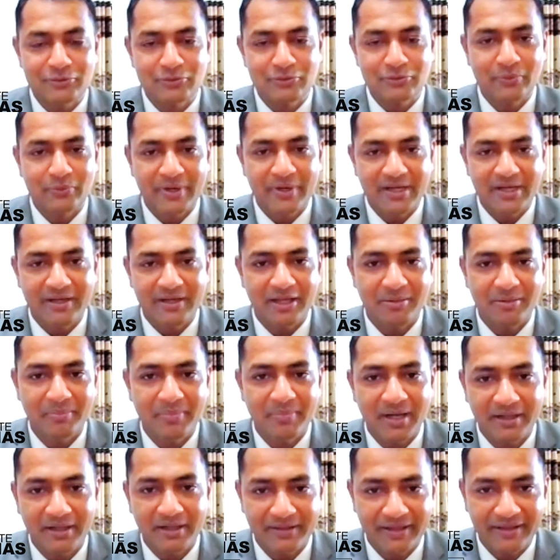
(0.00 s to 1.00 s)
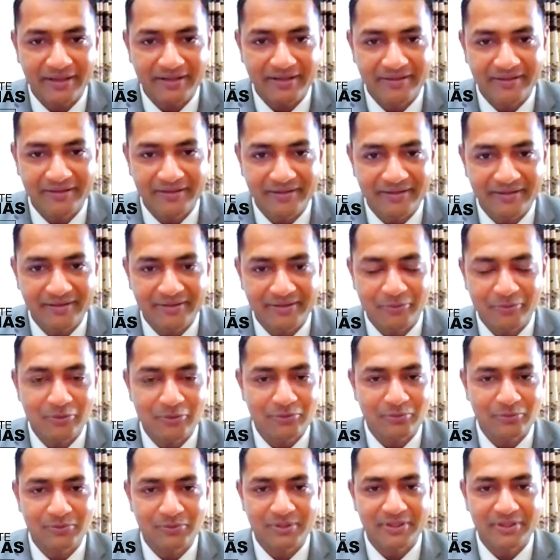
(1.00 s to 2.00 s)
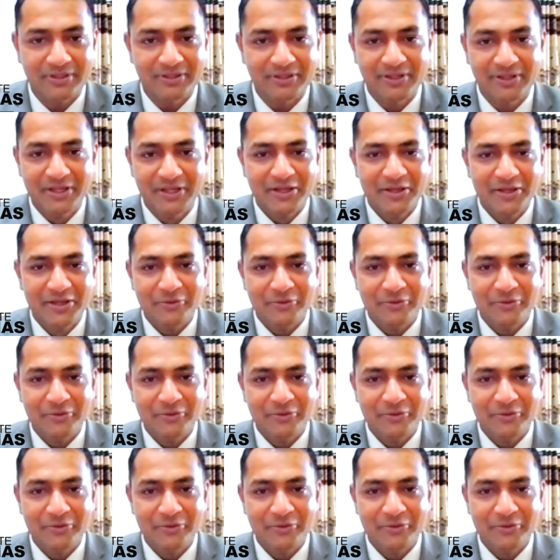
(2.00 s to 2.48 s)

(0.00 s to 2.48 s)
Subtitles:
to go and take bath and go through the